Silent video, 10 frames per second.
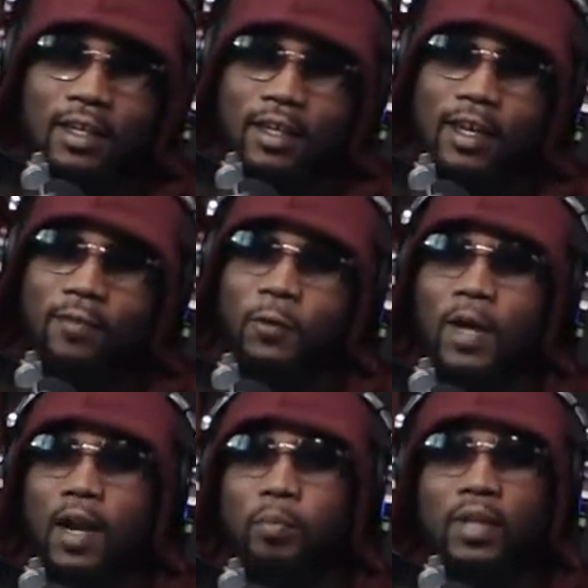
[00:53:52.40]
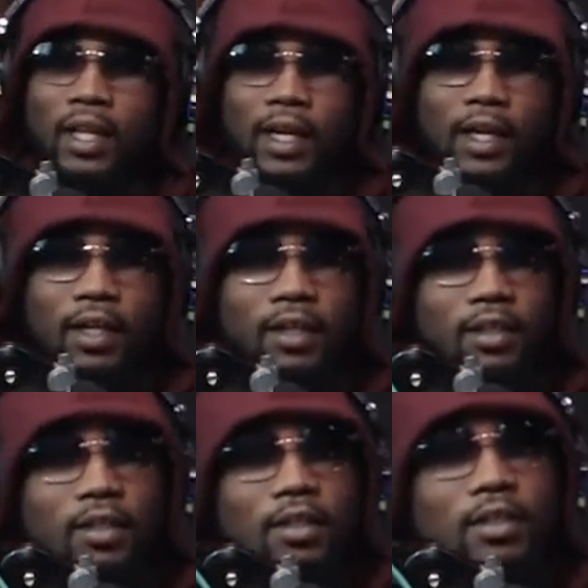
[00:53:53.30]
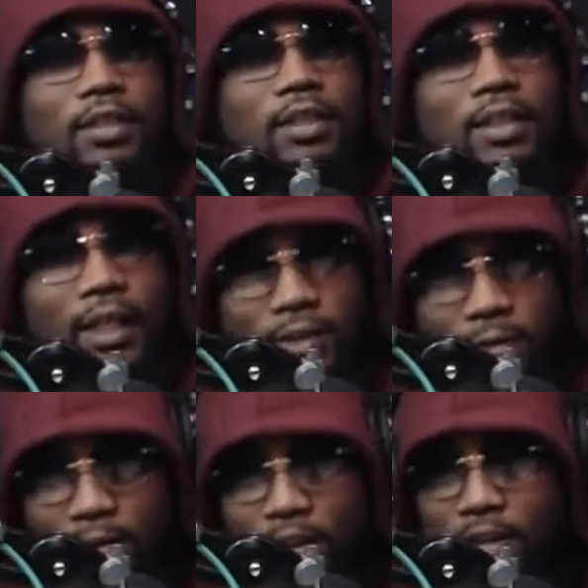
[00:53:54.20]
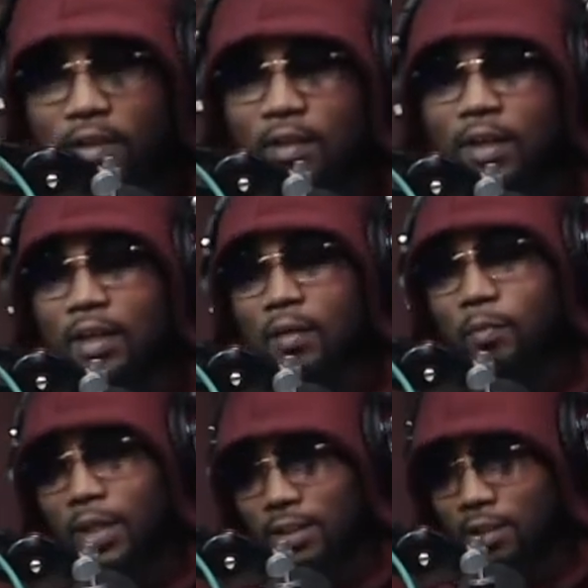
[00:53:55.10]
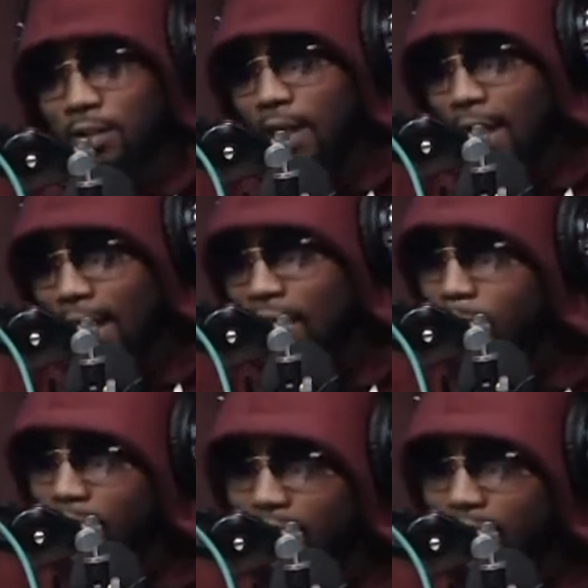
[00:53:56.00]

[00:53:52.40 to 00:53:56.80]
if you got a plan, stay to it. Make sure you got A, B, and